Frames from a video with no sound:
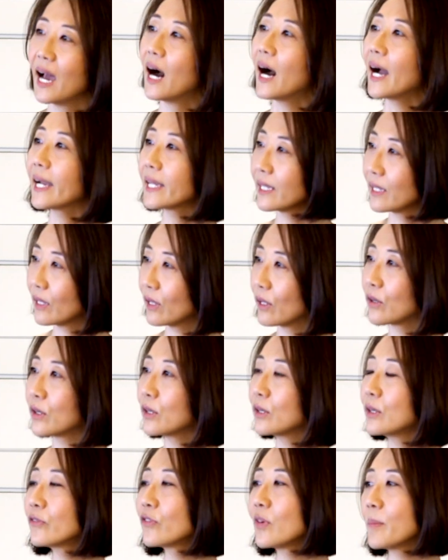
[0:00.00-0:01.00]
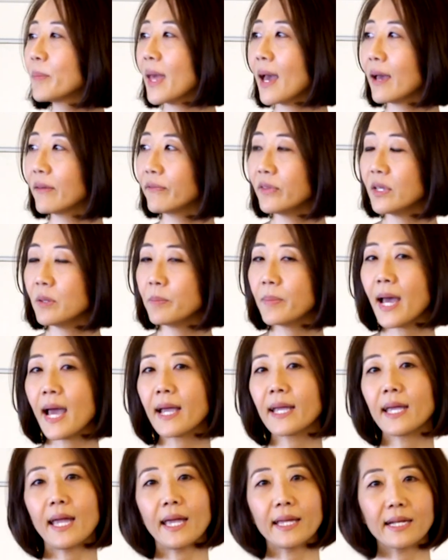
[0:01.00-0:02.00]
I can learn from that
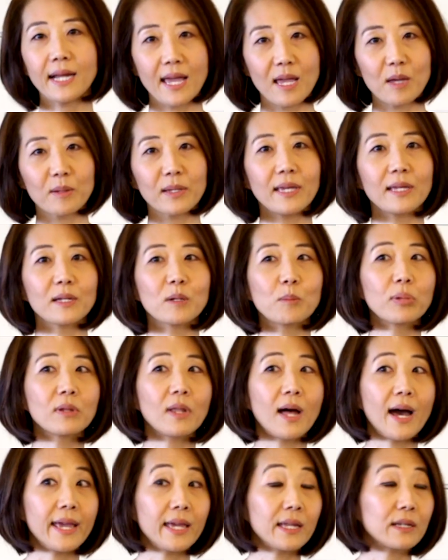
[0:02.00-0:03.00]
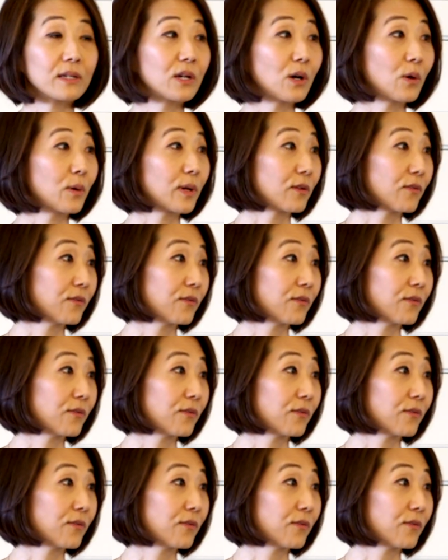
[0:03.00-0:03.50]
feedback and I can apply it going